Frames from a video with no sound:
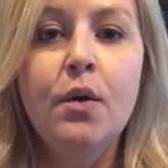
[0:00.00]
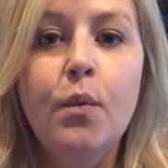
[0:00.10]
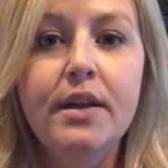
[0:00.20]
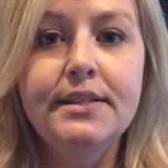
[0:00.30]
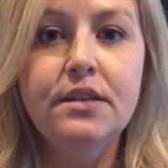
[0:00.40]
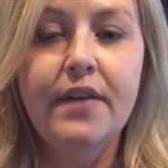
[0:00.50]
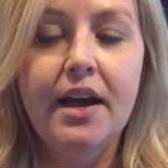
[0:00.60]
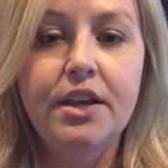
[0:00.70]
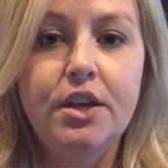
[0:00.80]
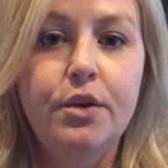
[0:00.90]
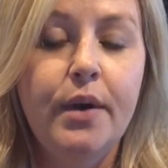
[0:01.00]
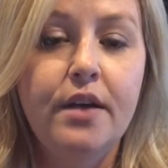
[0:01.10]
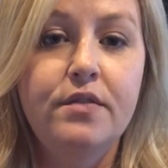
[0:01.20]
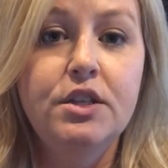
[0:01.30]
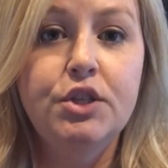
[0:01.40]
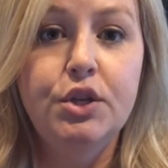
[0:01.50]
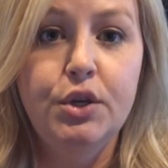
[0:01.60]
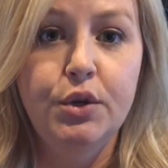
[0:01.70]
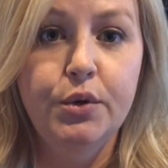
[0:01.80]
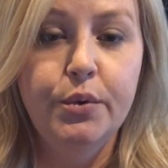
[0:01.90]
What is the value of the
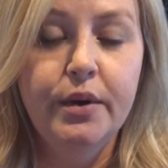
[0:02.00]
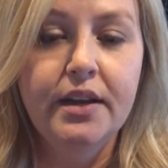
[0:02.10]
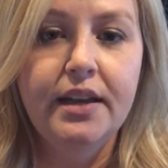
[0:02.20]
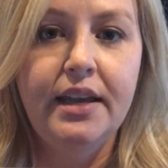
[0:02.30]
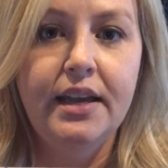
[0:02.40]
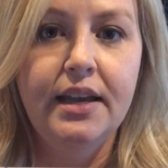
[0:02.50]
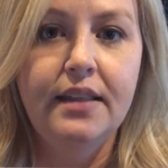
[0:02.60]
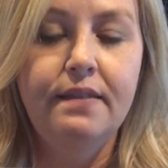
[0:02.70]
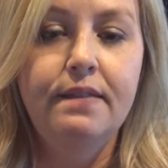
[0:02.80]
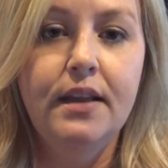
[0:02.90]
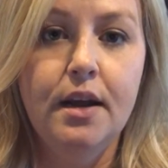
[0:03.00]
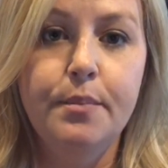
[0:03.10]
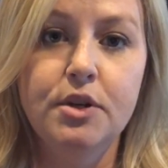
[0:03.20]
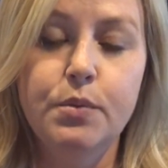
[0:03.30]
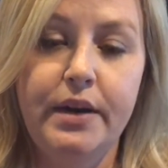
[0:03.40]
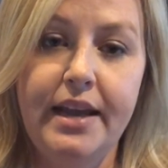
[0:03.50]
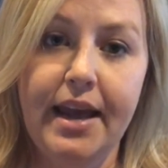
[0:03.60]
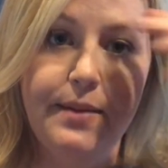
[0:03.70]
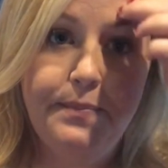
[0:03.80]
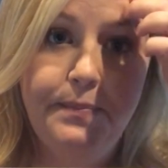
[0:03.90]
2 in the number 28?